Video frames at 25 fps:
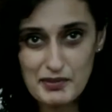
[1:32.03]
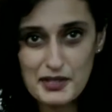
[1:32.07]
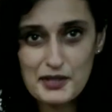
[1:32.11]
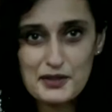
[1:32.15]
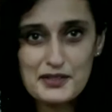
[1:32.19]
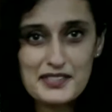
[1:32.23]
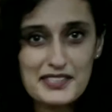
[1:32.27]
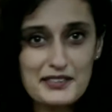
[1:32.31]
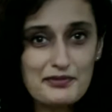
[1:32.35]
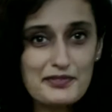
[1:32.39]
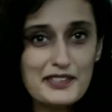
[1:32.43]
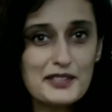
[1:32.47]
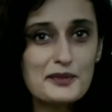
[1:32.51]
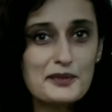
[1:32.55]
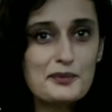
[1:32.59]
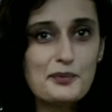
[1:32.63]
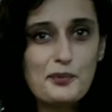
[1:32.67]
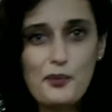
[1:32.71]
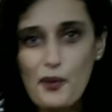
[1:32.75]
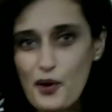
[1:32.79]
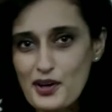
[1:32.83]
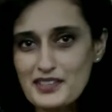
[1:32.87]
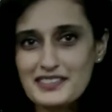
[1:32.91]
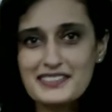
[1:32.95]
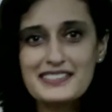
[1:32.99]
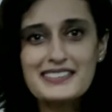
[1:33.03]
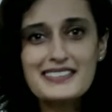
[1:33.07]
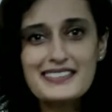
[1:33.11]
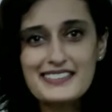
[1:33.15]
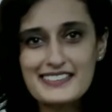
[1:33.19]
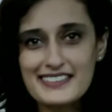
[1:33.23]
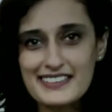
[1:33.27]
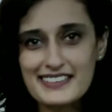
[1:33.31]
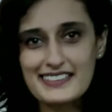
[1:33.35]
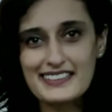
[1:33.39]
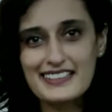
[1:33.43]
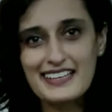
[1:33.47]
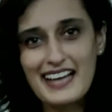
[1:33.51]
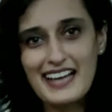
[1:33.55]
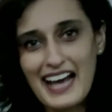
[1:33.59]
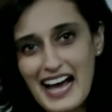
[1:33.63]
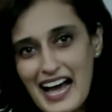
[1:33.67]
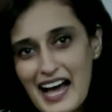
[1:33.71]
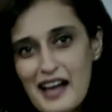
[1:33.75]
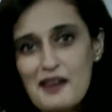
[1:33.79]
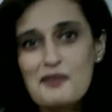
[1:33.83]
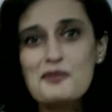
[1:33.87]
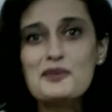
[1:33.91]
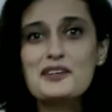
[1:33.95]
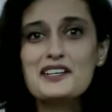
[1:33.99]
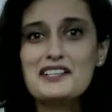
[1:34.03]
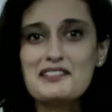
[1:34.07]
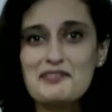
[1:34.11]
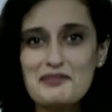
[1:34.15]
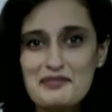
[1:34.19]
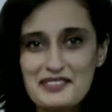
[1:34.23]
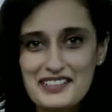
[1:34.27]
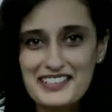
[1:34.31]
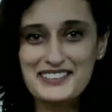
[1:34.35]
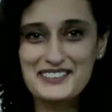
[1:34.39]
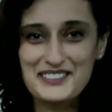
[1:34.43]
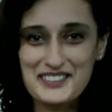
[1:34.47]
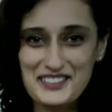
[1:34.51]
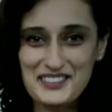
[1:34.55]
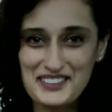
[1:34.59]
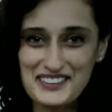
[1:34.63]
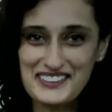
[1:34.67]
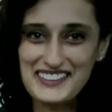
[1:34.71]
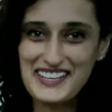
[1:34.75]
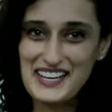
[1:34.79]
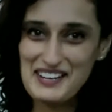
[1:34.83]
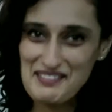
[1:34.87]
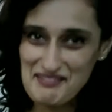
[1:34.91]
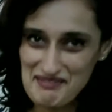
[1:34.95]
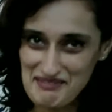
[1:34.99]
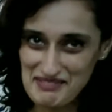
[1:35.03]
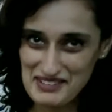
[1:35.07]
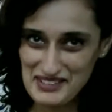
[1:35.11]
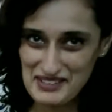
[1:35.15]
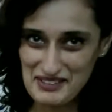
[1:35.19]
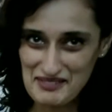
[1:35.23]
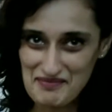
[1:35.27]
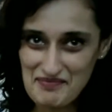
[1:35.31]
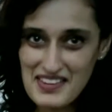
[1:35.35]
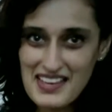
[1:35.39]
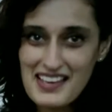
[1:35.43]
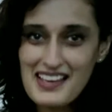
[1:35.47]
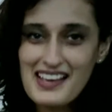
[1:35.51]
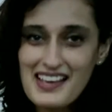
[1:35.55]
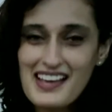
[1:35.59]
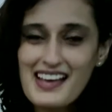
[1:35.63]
Because if it wasn't written, I would have worked on that film.